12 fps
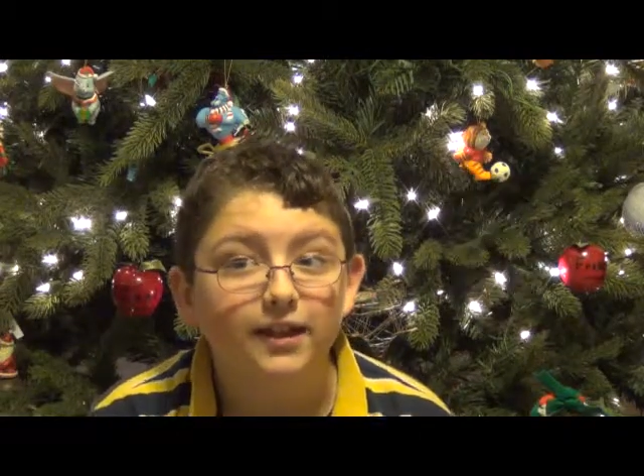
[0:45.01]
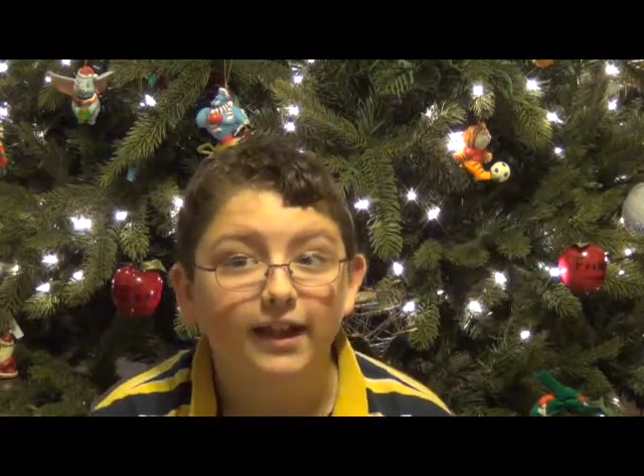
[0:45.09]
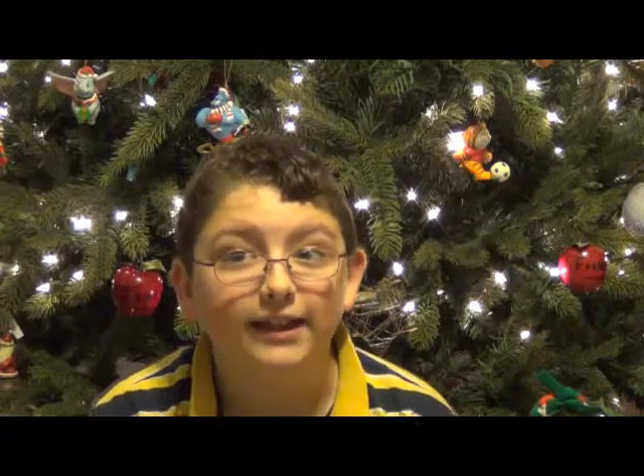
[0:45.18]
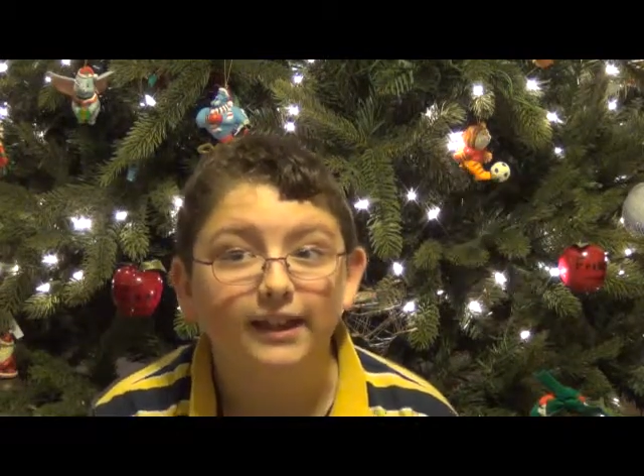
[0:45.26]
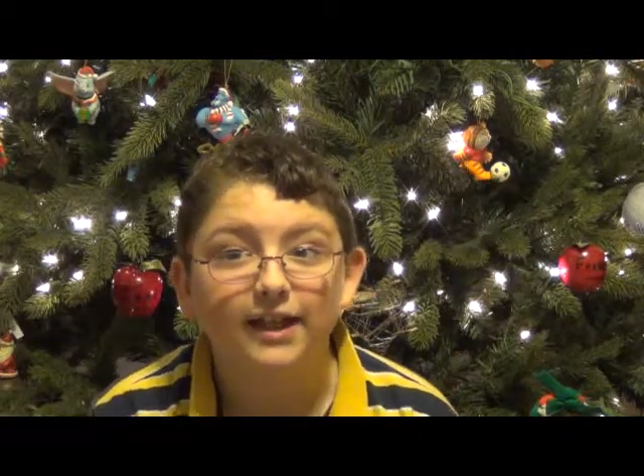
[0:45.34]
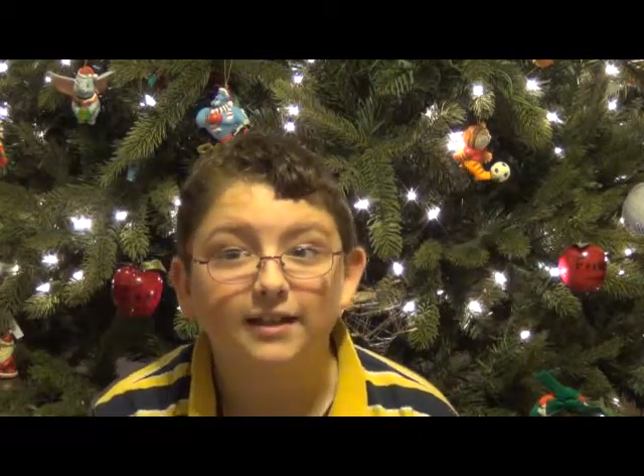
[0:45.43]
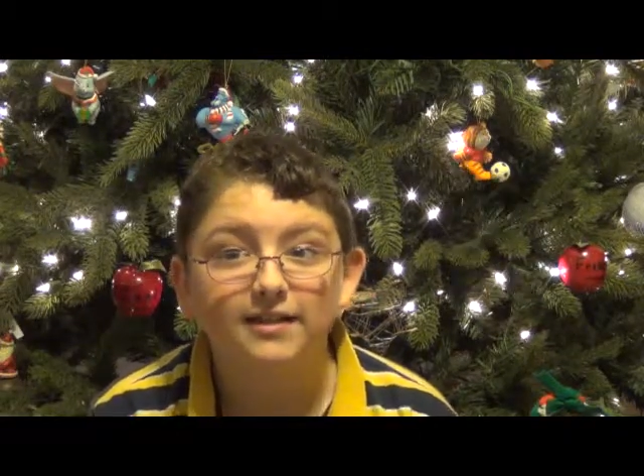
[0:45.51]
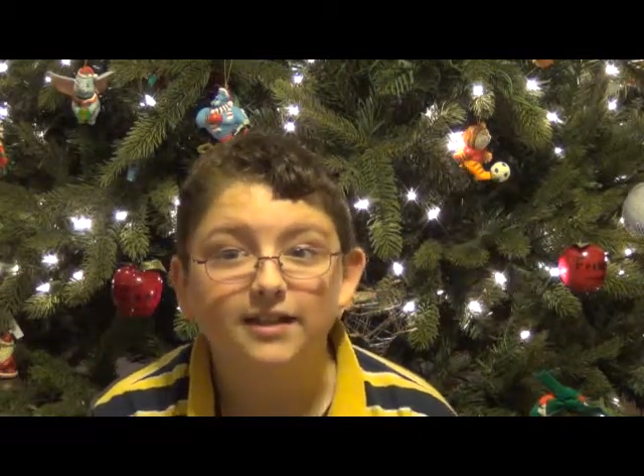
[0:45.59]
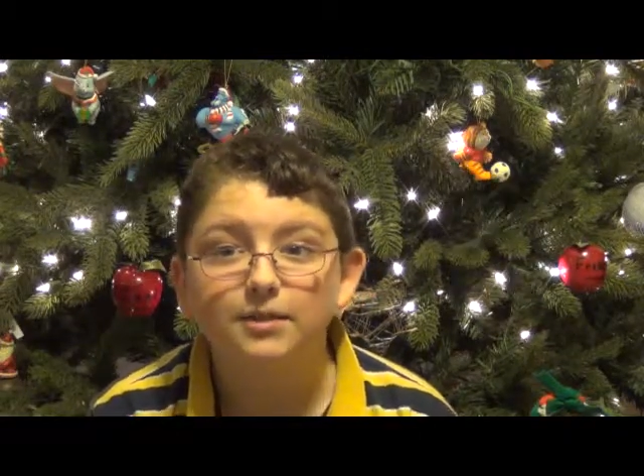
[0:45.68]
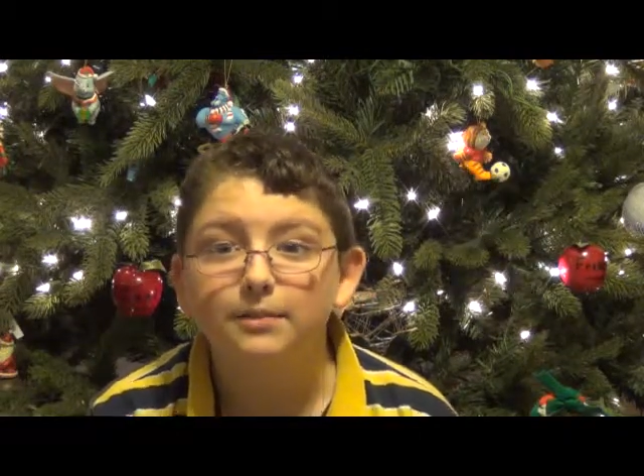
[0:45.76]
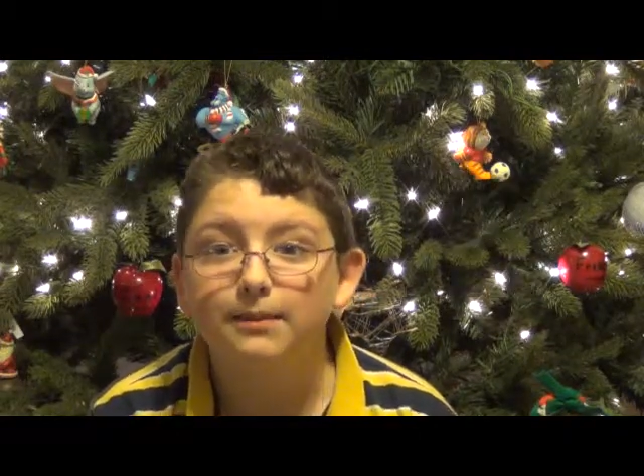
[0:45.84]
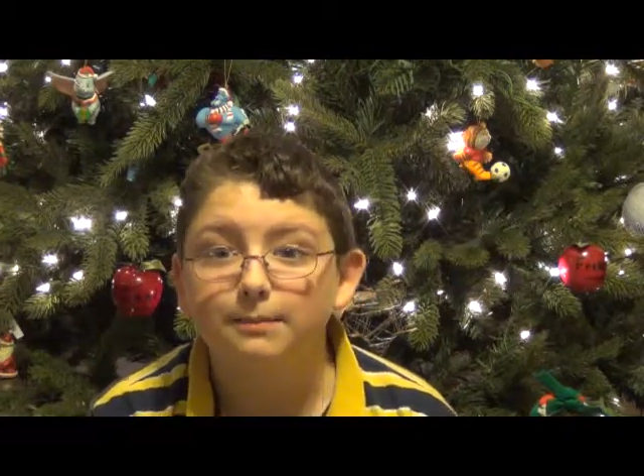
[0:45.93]
like this
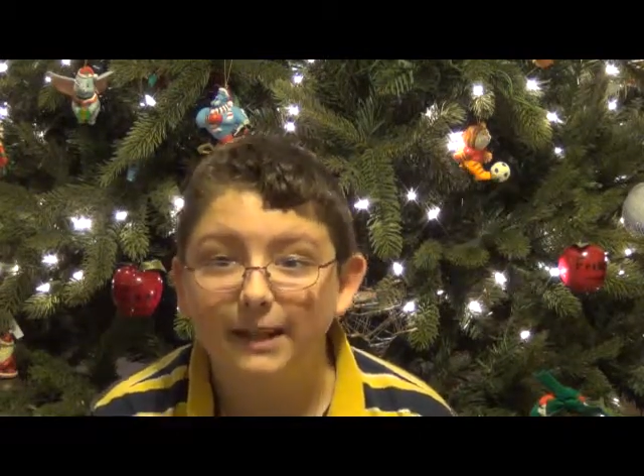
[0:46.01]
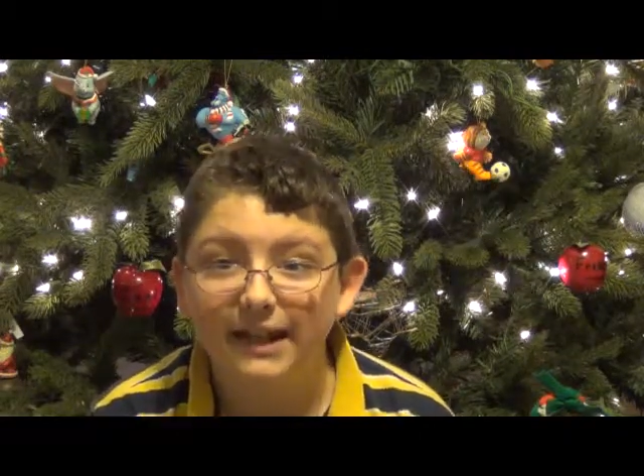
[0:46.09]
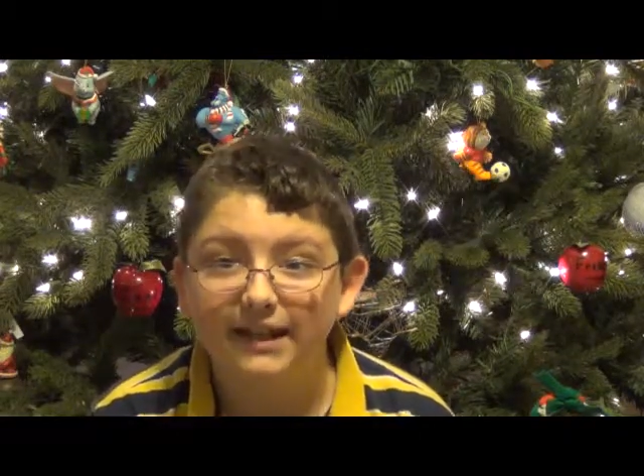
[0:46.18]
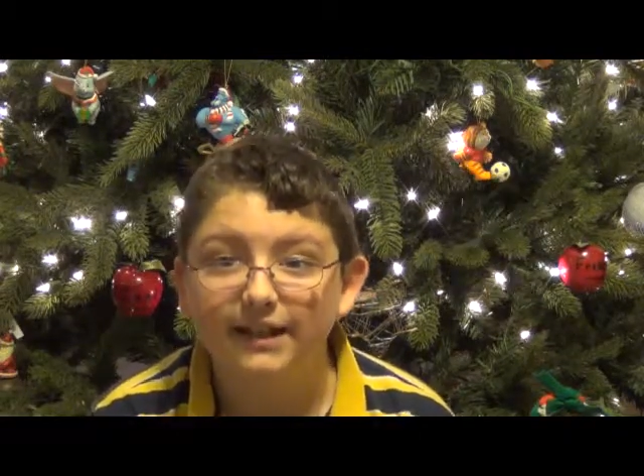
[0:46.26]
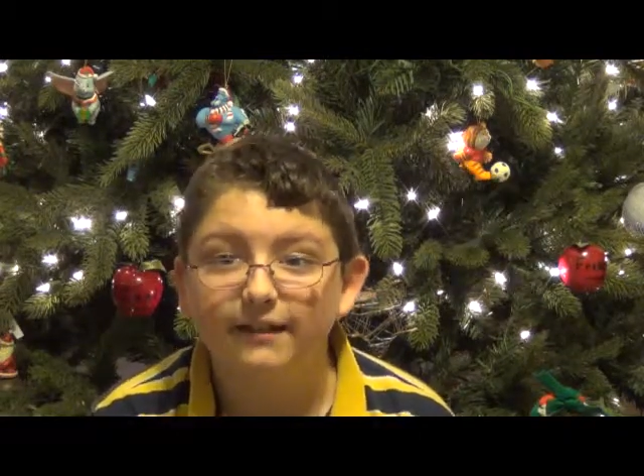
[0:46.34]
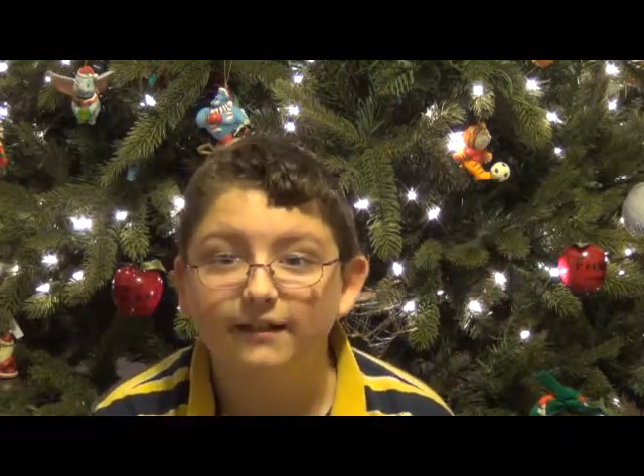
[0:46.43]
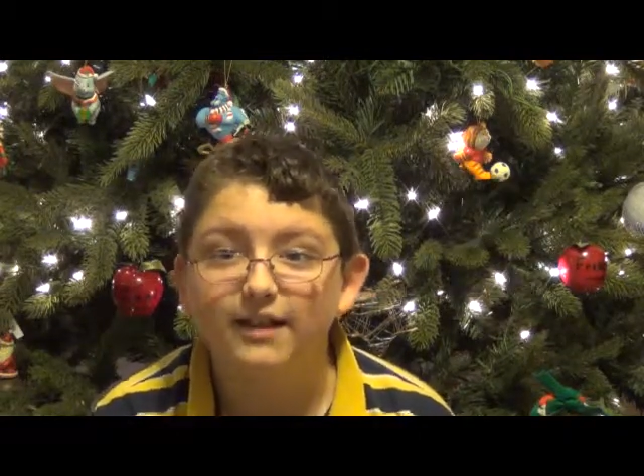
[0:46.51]
is when baking,